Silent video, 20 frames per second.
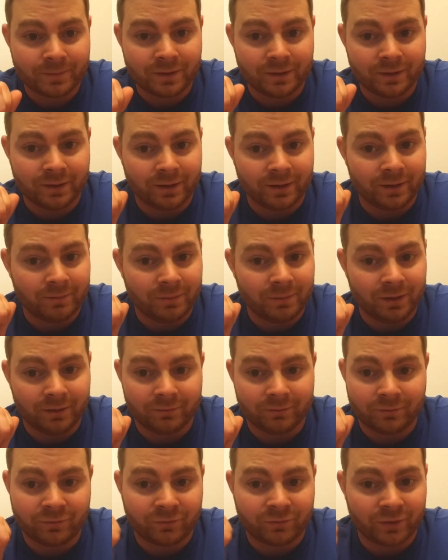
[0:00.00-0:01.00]
I
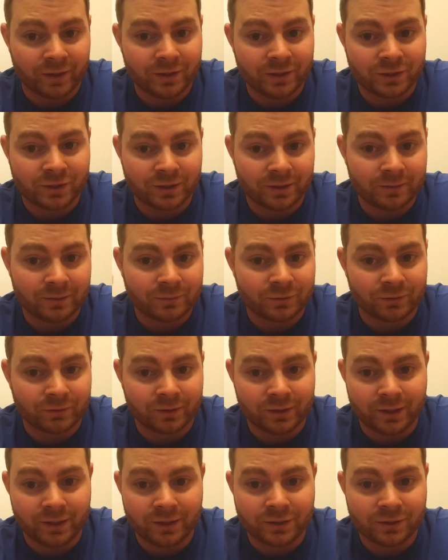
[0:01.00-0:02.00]
mean, friendships,
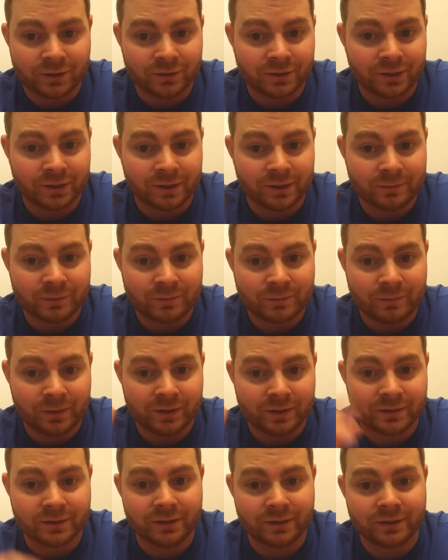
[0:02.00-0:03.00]
relationships,
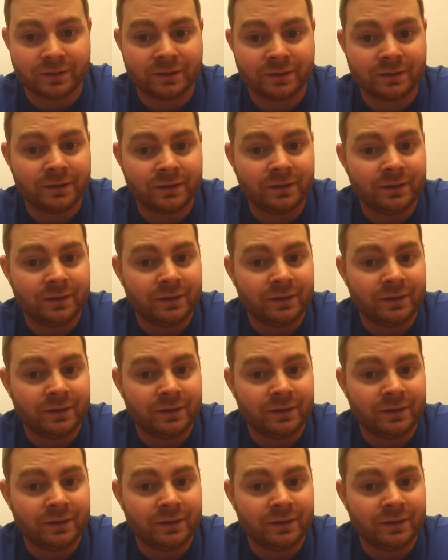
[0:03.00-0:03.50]
business,